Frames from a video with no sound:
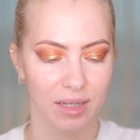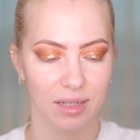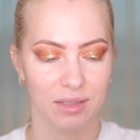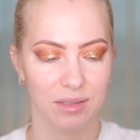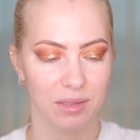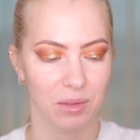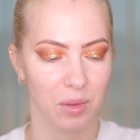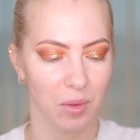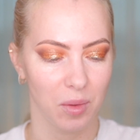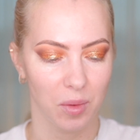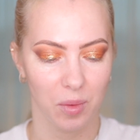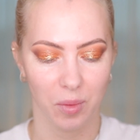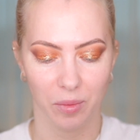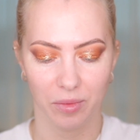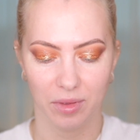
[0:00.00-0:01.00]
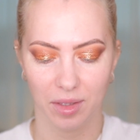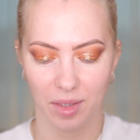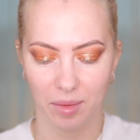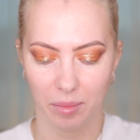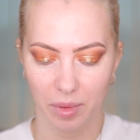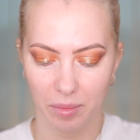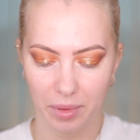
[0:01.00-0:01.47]
So the
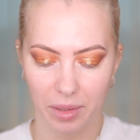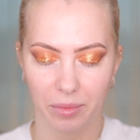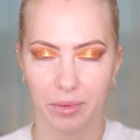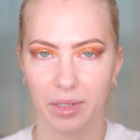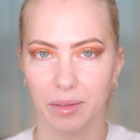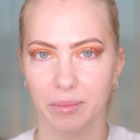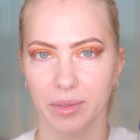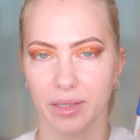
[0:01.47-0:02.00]
BB cream